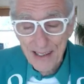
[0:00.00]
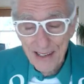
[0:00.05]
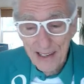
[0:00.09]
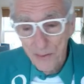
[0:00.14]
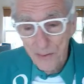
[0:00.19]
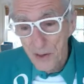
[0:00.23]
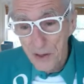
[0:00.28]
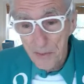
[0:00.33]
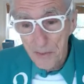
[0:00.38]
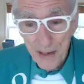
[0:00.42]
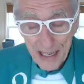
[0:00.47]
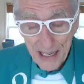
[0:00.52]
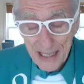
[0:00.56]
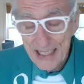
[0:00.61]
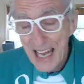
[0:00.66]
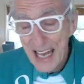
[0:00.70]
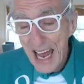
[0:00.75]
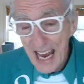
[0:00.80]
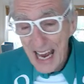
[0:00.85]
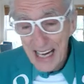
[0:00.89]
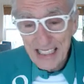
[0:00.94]
wonder about a
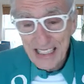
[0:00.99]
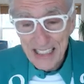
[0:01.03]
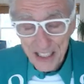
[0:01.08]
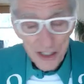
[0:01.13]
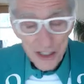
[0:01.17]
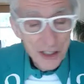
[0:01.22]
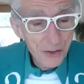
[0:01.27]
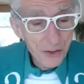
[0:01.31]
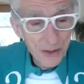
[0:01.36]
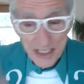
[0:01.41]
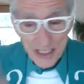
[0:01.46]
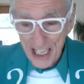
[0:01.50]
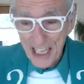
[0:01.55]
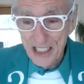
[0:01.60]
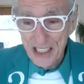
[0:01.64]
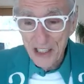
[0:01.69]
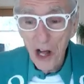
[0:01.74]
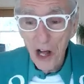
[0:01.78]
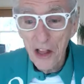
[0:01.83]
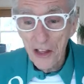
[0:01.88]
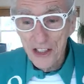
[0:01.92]
tax issue, a
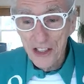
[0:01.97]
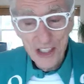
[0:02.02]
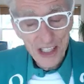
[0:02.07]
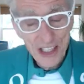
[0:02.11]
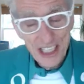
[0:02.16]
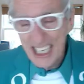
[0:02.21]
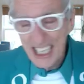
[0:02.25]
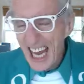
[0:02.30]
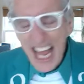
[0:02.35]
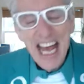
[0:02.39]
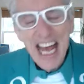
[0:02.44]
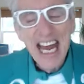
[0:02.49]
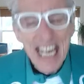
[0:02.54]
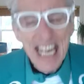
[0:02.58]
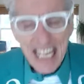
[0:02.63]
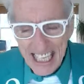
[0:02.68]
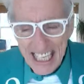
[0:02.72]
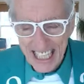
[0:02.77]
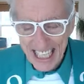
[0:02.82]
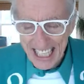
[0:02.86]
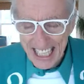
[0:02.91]
technology,
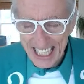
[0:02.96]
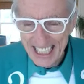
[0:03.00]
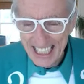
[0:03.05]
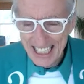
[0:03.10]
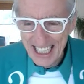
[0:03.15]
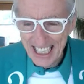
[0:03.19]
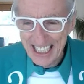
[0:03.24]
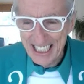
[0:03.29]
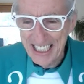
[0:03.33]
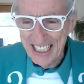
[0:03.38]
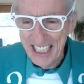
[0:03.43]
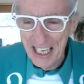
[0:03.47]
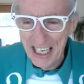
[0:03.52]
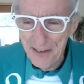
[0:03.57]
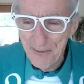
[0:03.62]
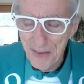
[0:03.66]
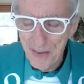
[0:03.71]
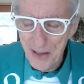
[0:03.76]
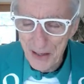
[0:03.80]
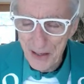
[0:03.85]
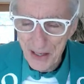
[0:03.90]
anything like that,
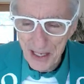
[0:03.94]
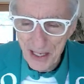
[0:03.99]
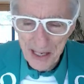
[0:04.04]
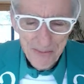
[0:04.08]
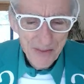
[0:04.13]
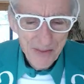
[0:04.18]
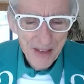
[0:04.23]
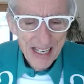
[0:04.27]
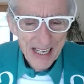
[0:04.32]
okay?